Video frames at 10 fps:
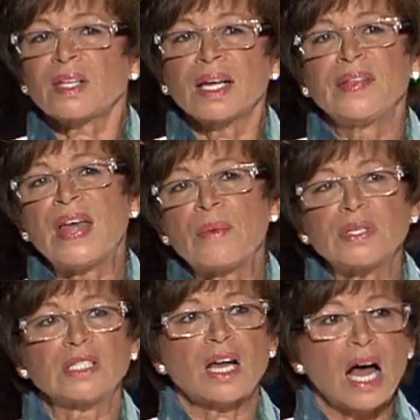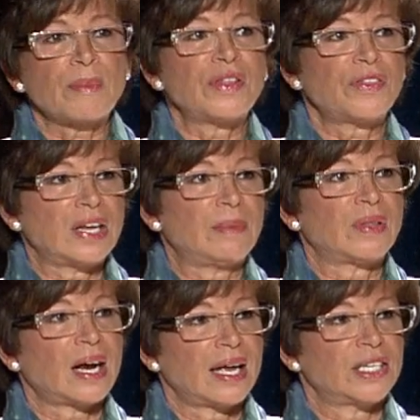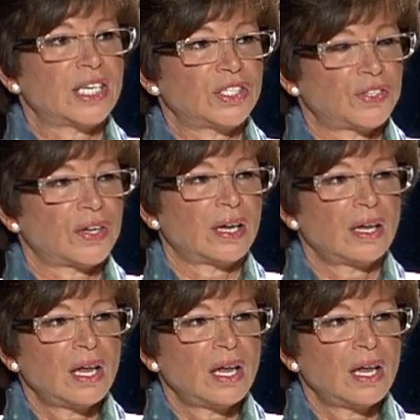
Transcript: And that was a common theme that I had yesterday.